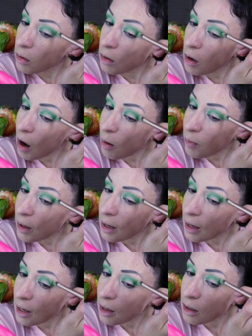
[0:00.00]

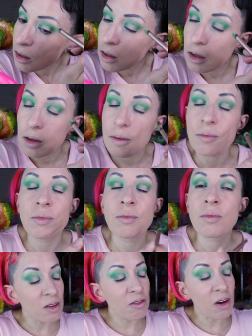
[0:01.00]
Nobody
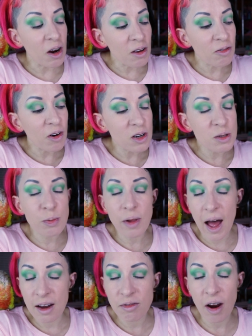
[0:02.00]
the very first
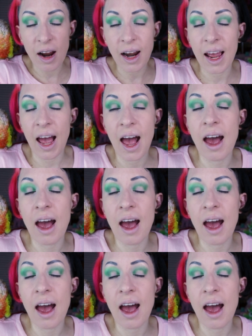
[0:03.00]
Black Friday